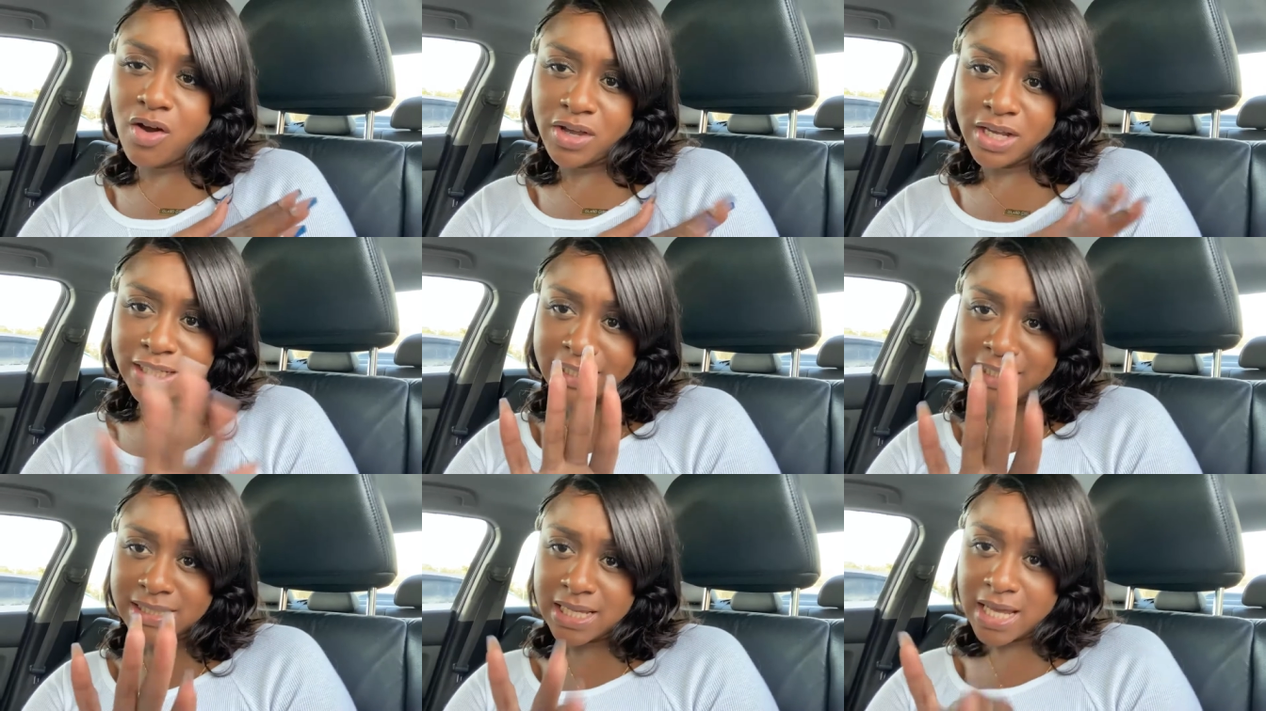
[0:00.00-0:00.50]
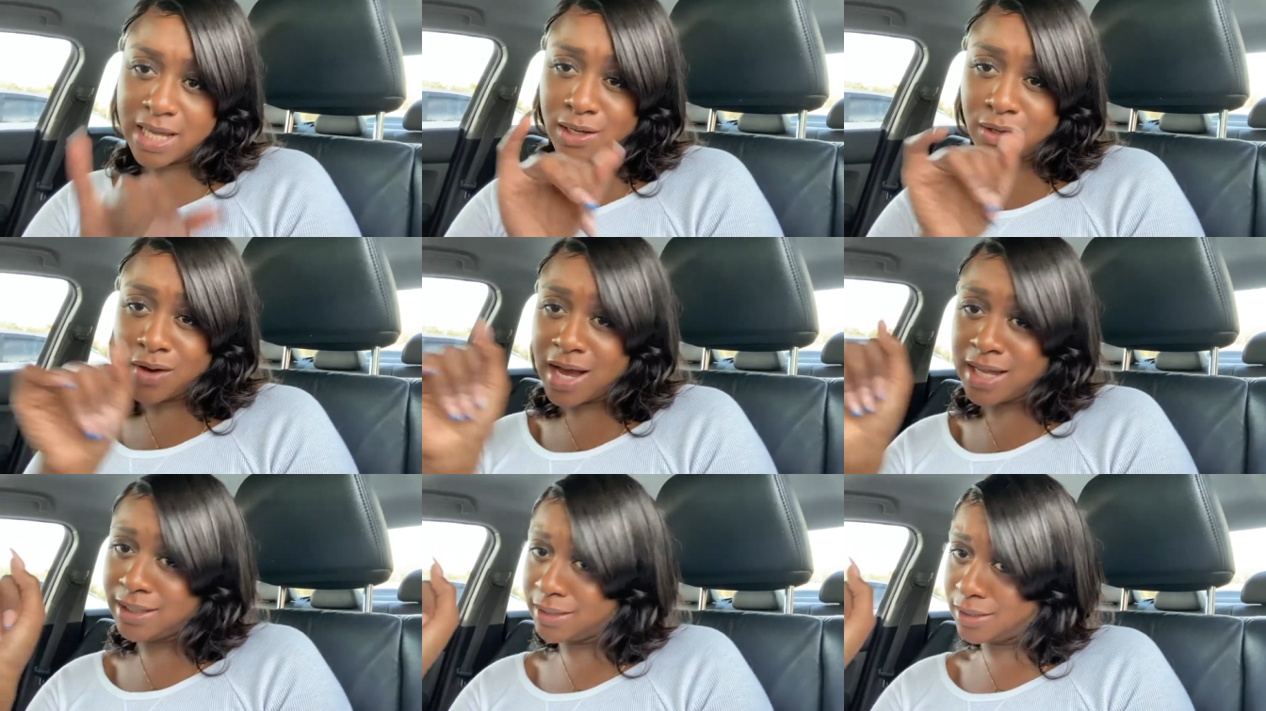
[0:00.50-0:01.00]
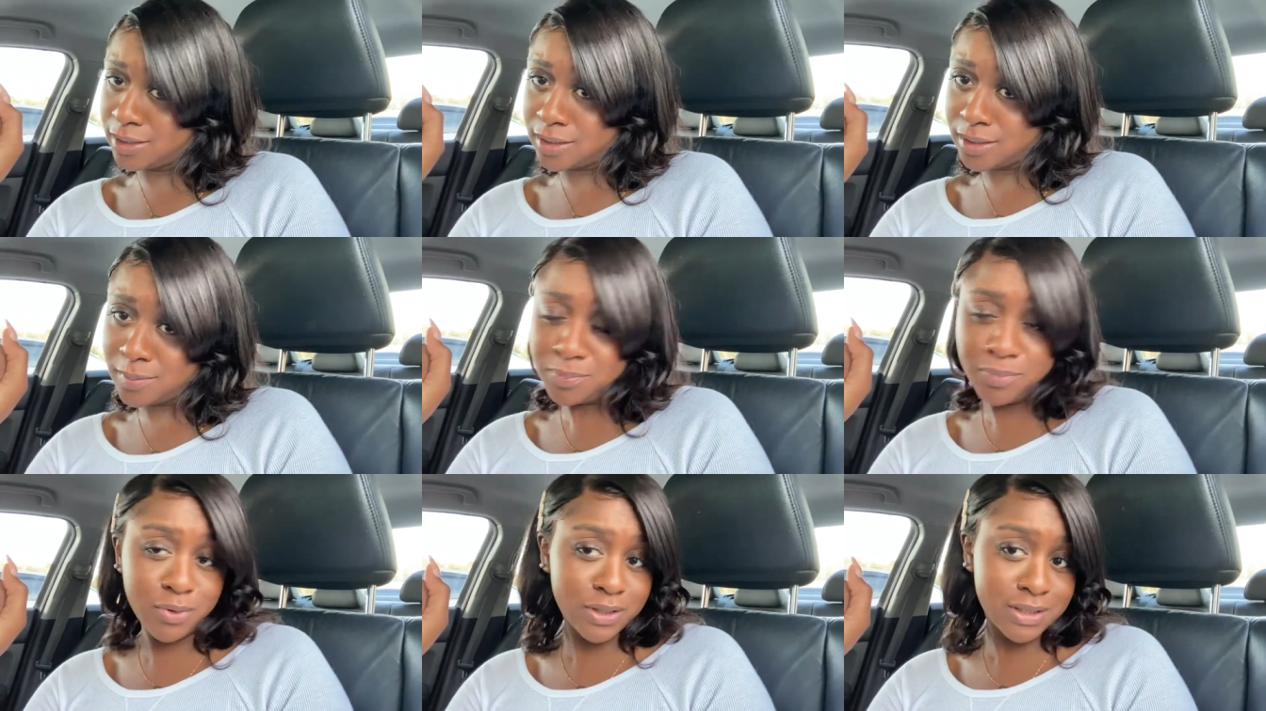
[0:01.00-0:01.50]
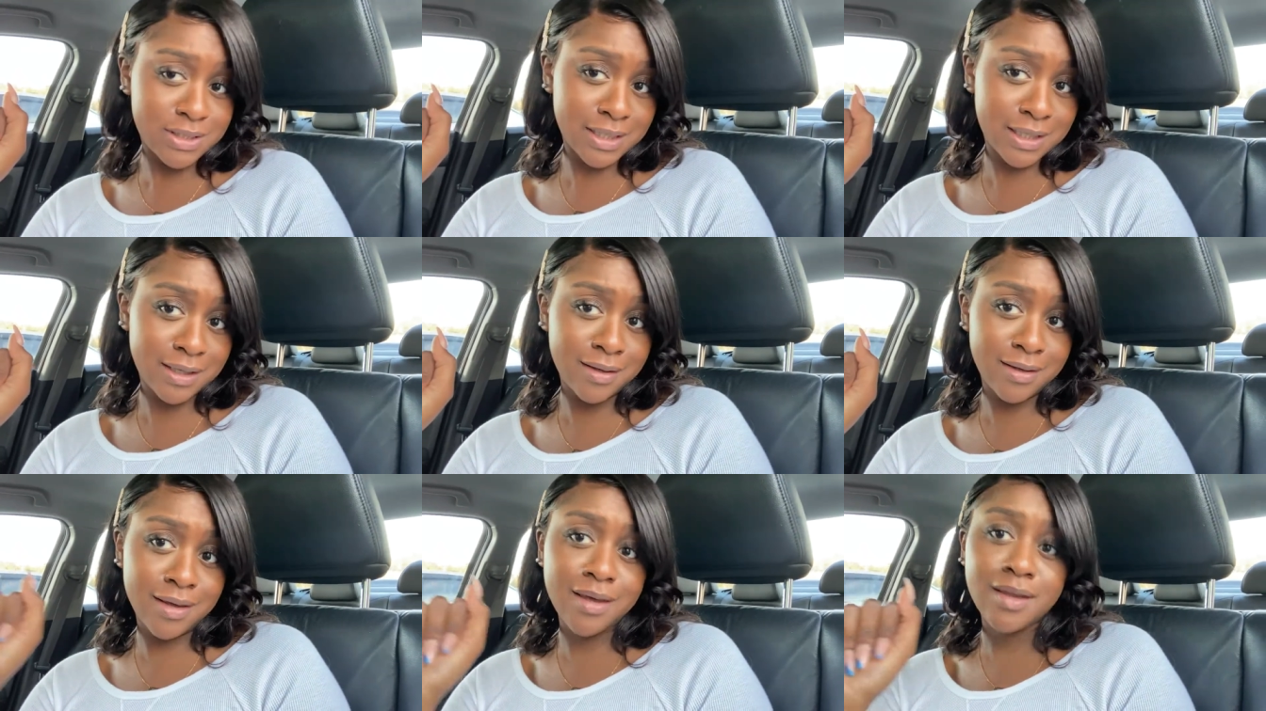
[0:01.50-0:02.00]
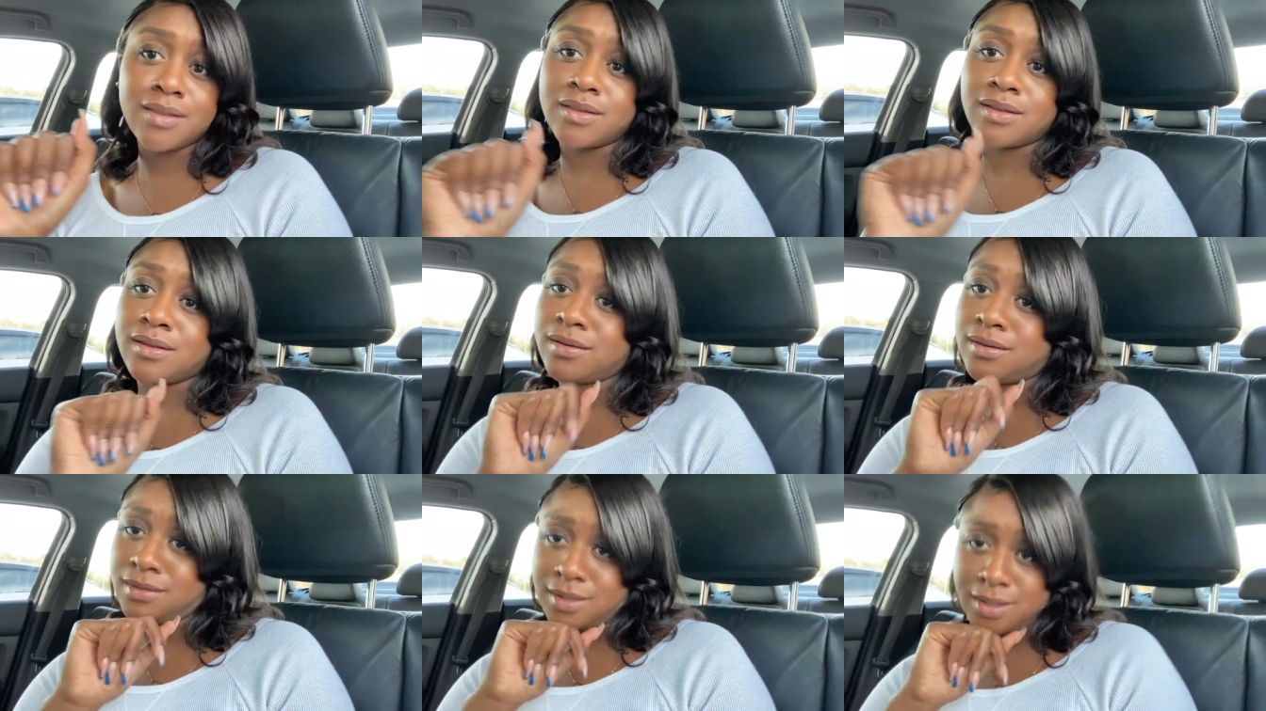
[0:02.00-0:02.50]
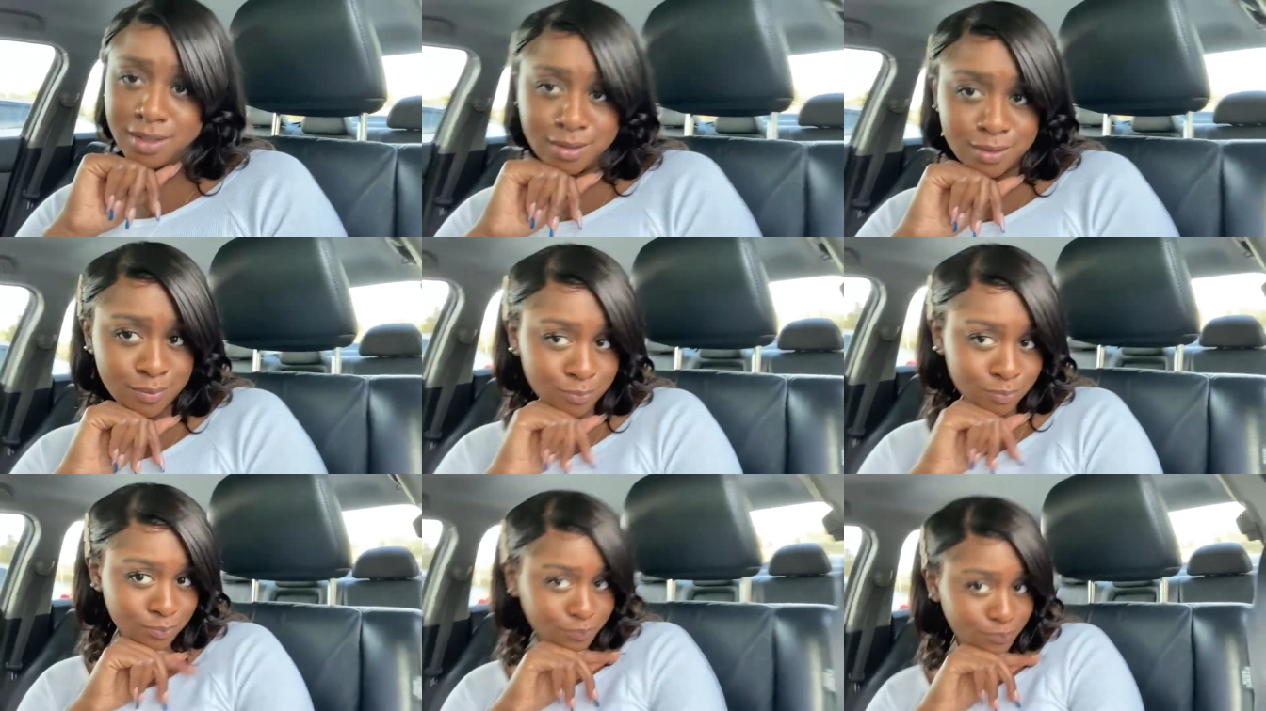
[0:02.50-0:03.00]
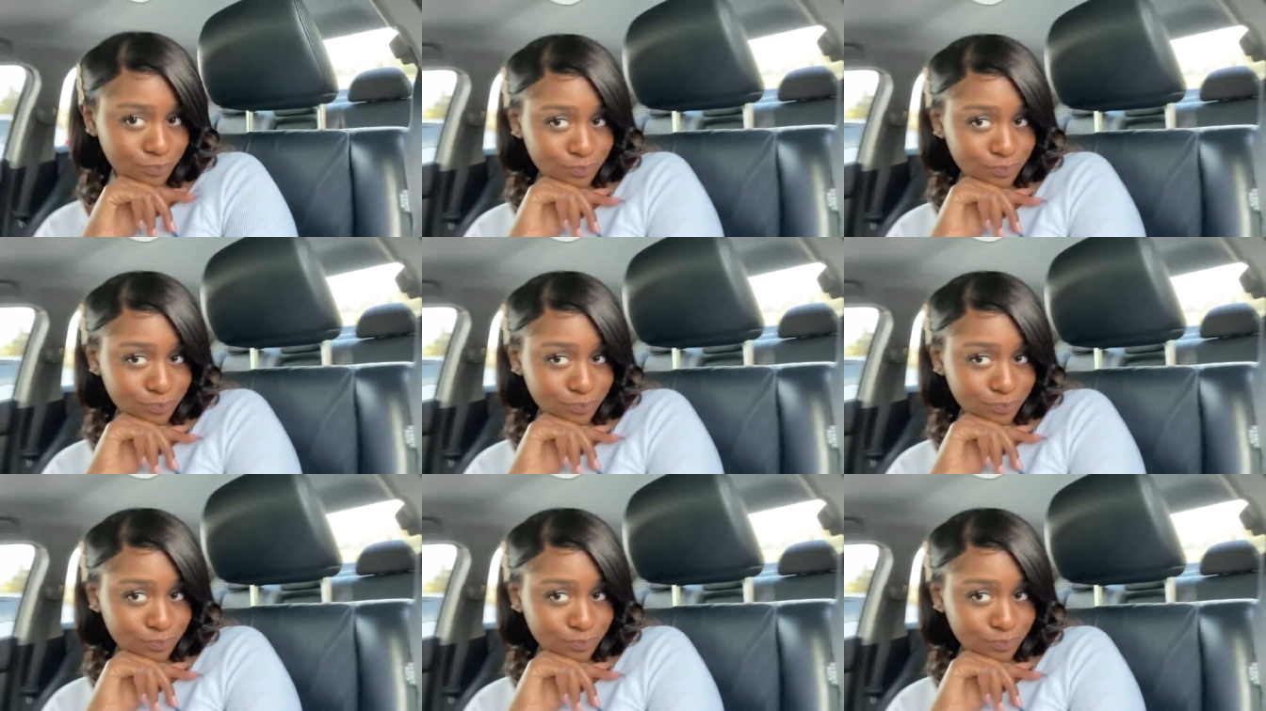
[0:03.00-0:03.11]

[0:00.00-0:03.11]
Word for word: Oh yeah, this angle I look put together, honey.